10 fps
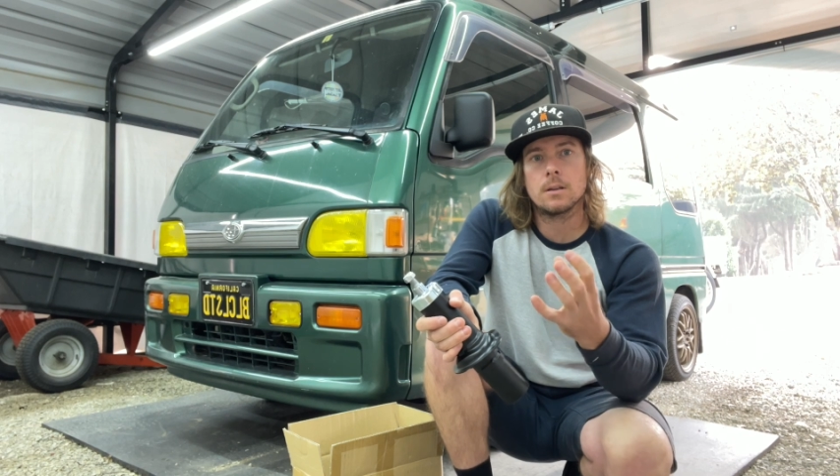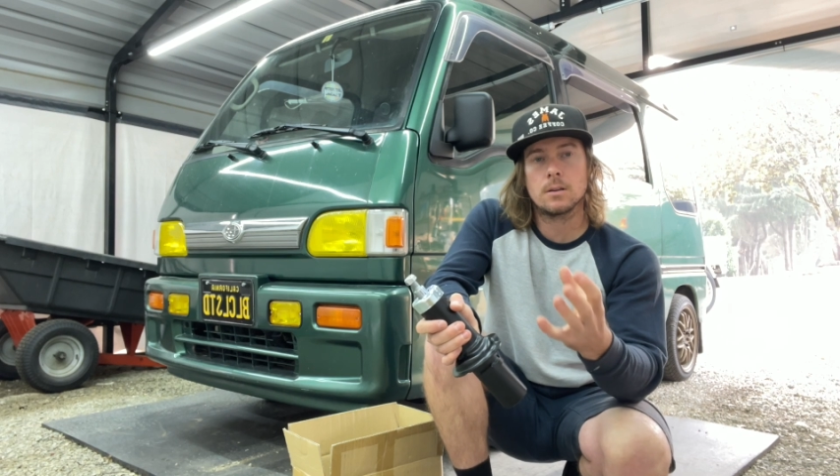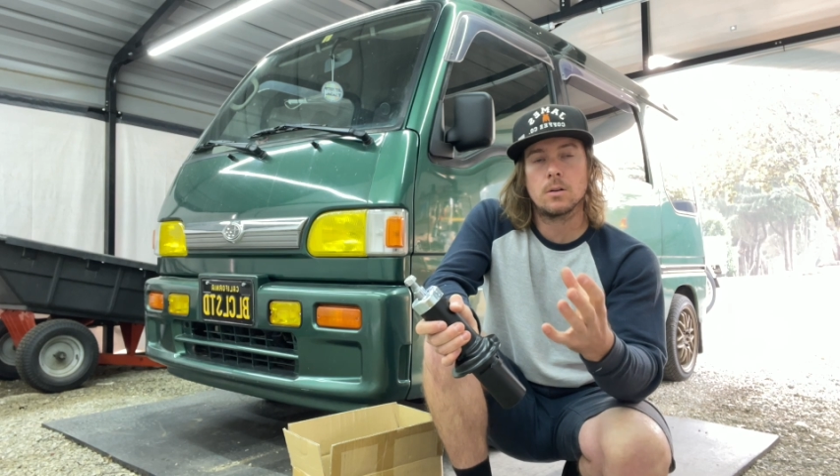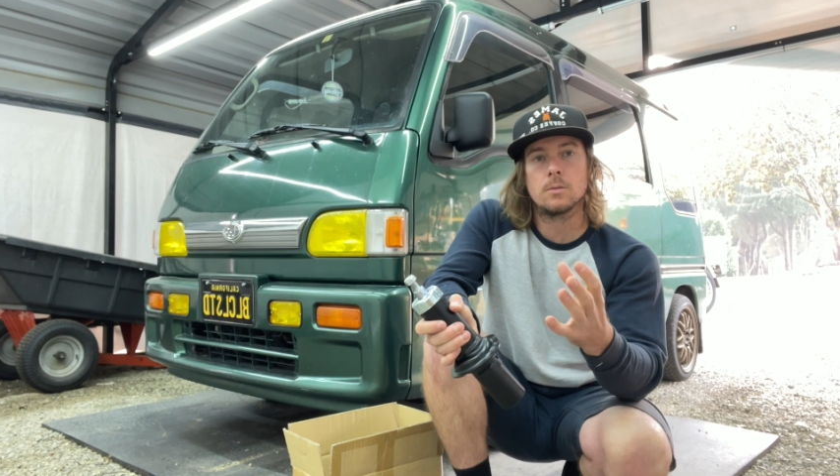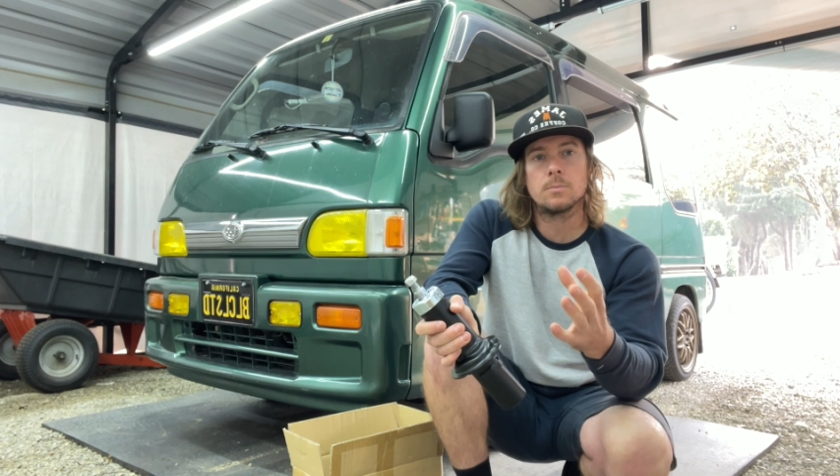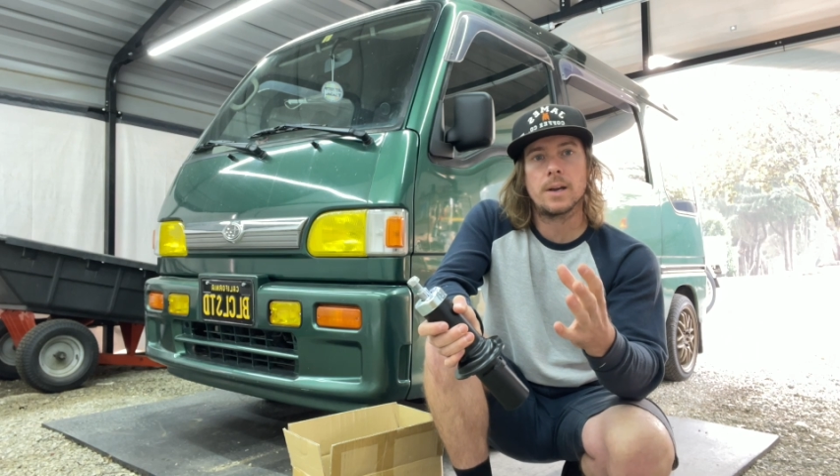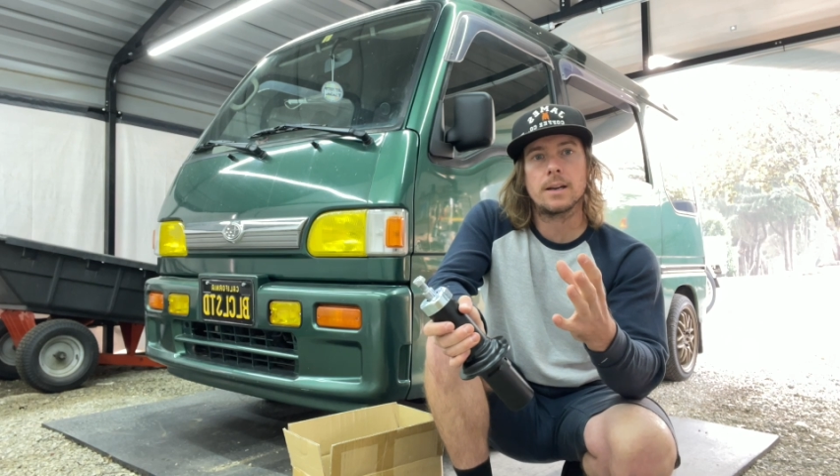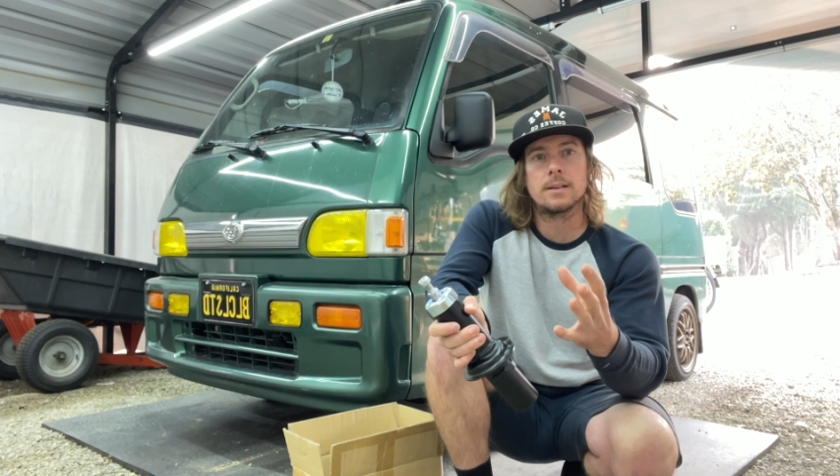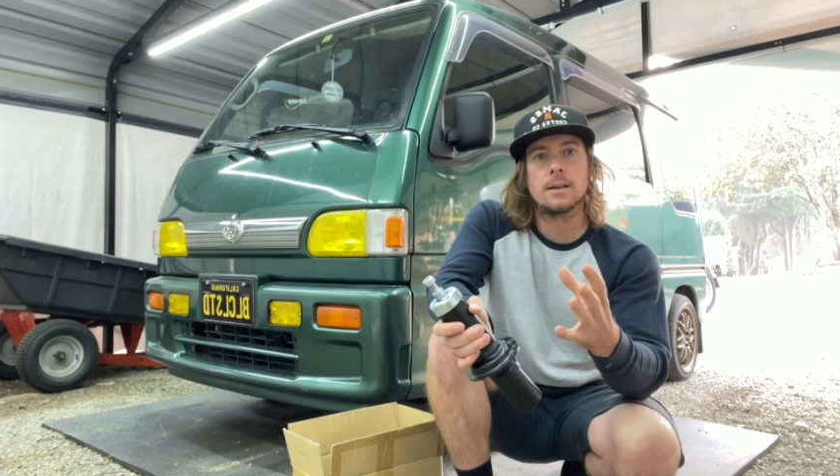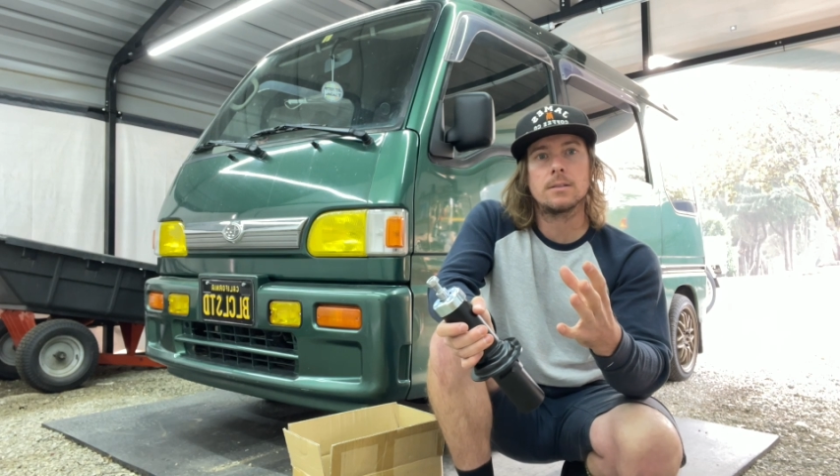goes back
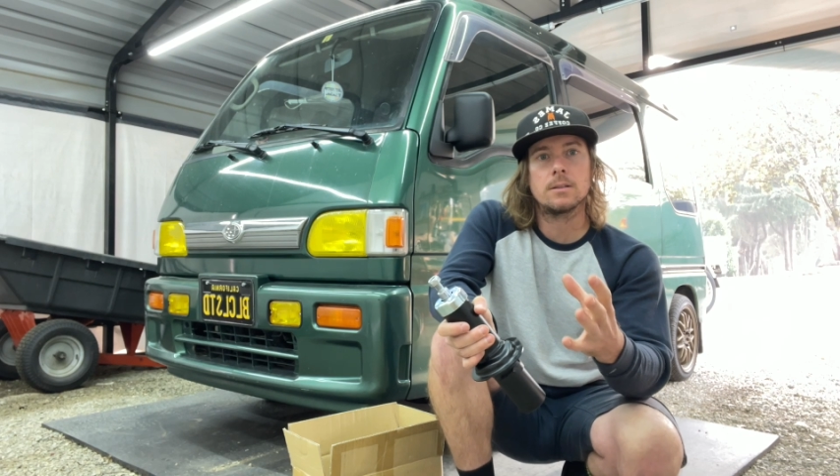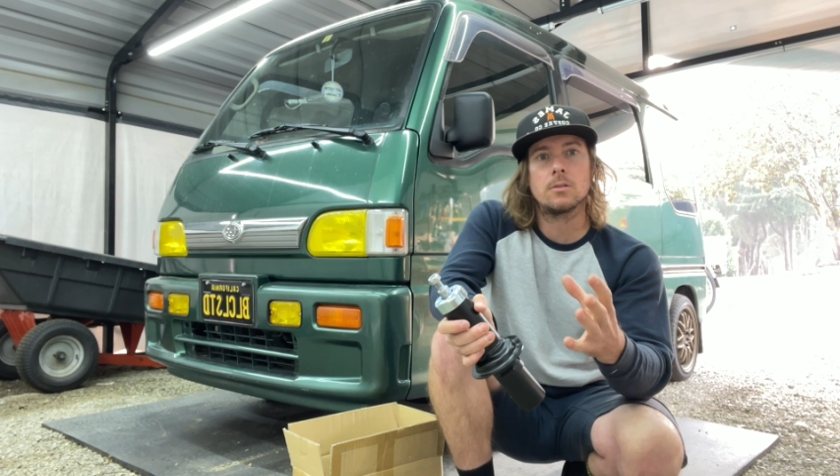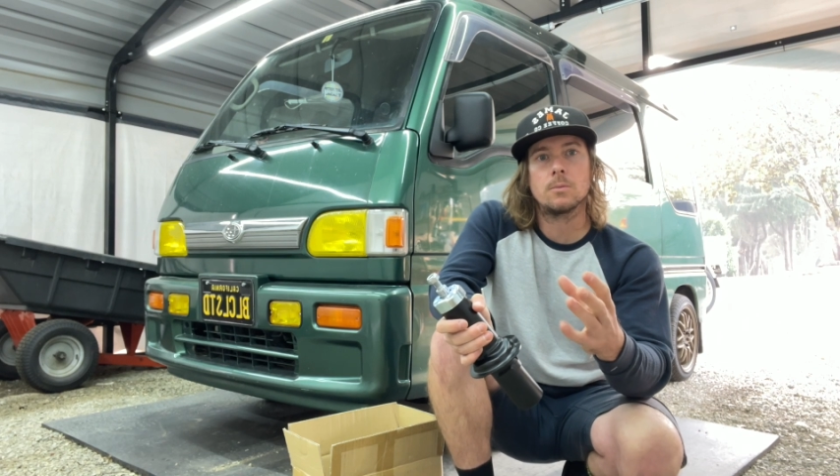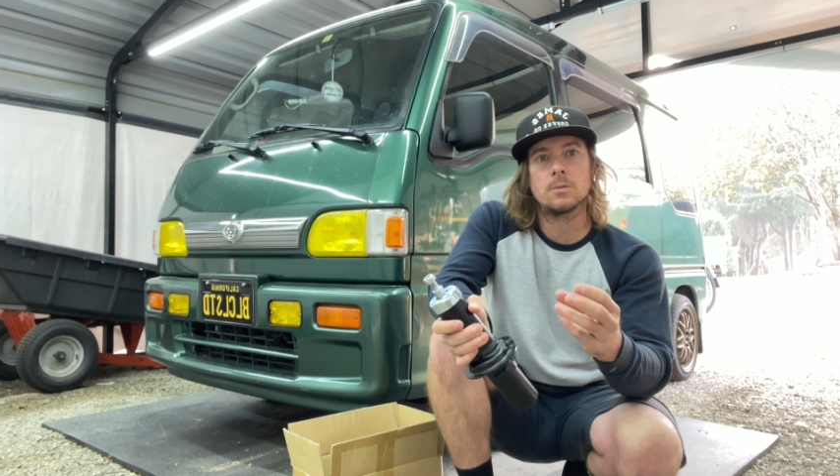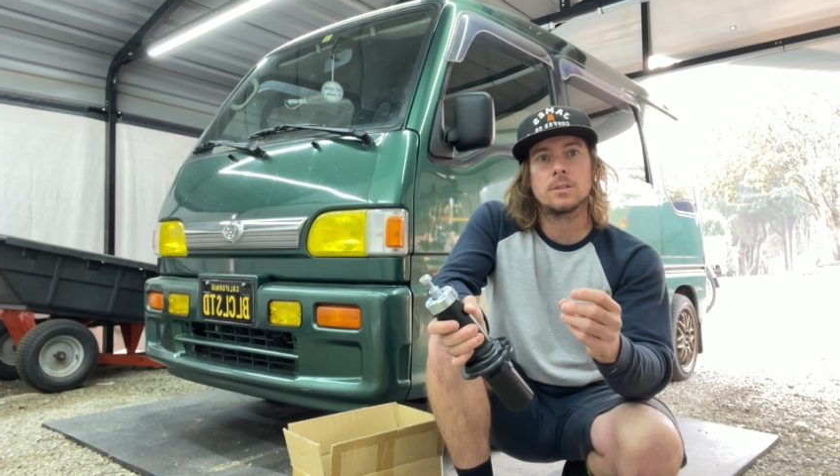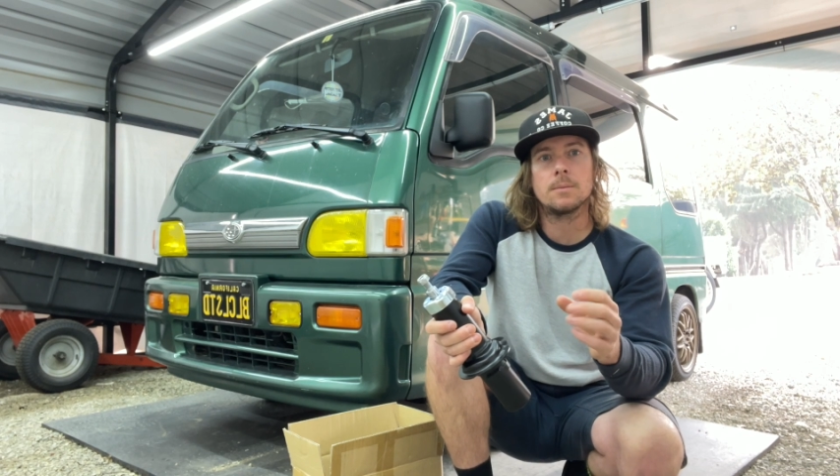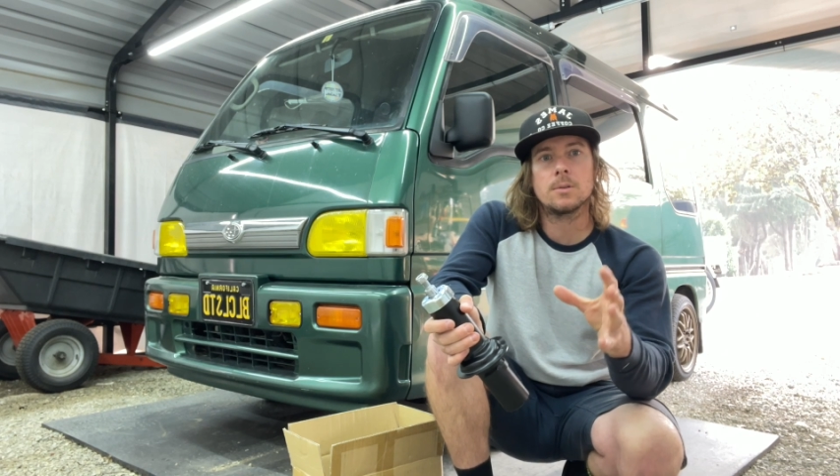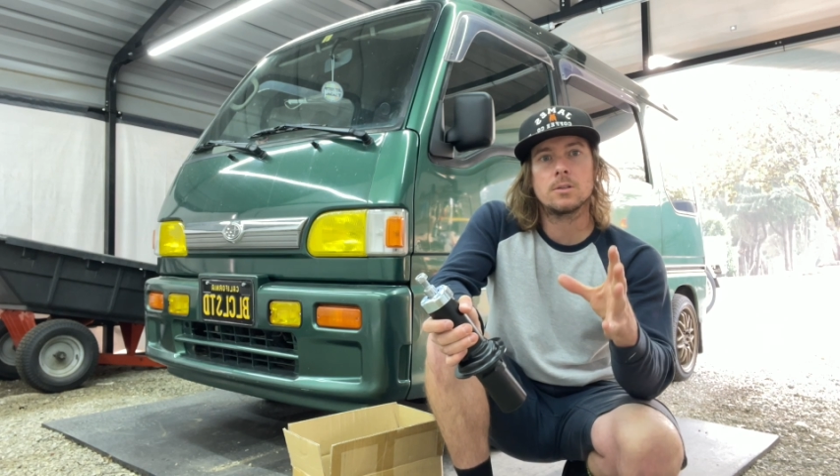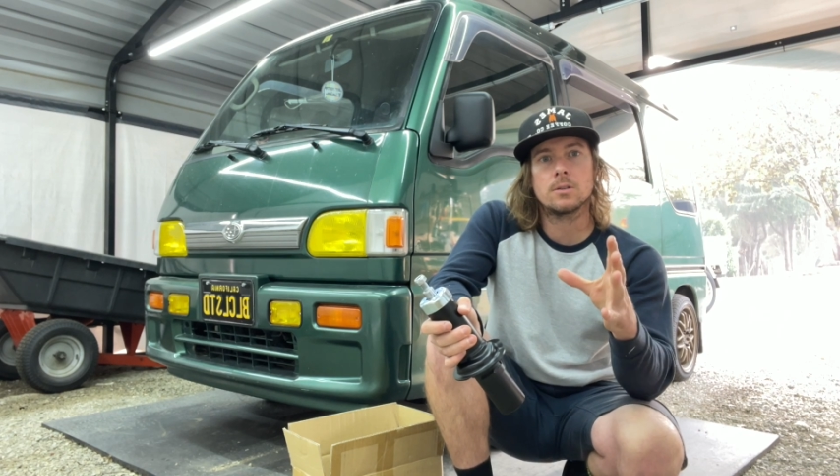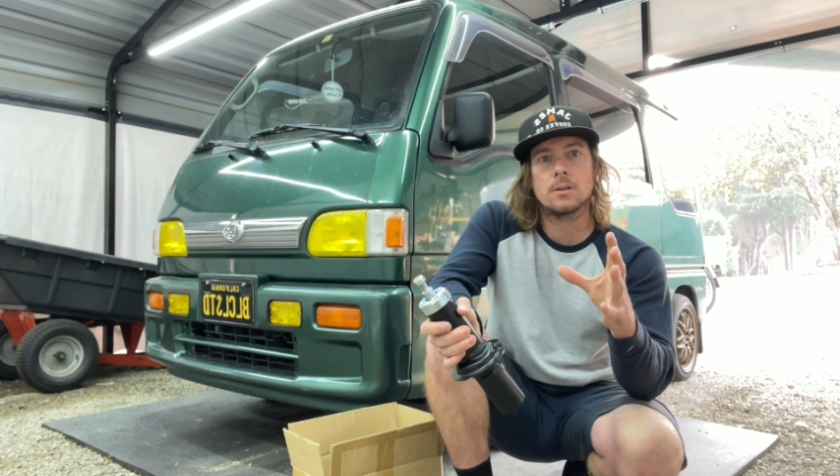down to normal
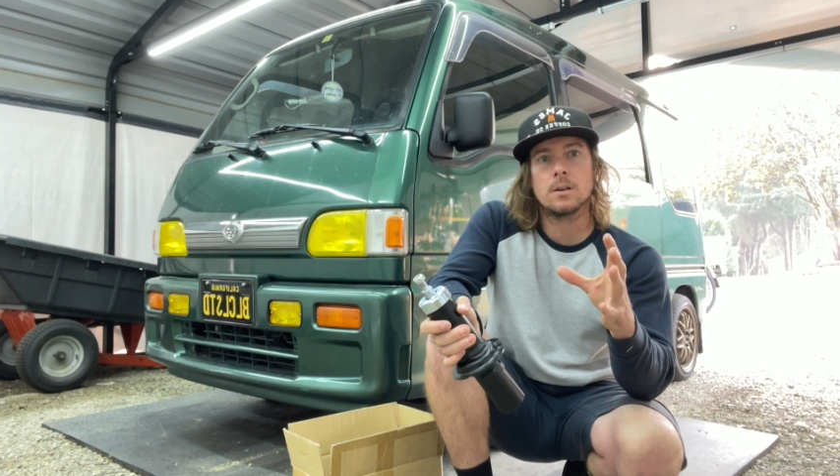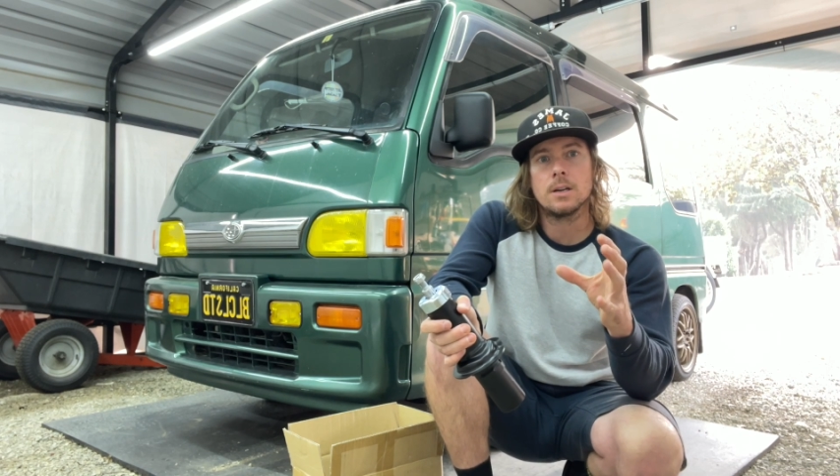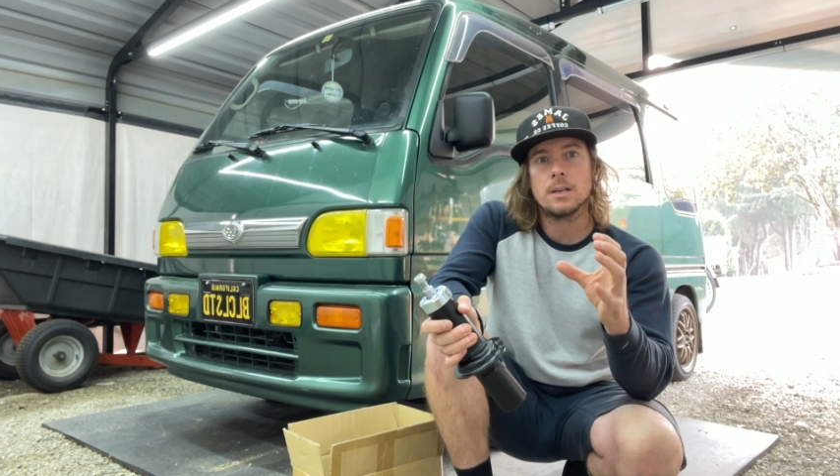temperature,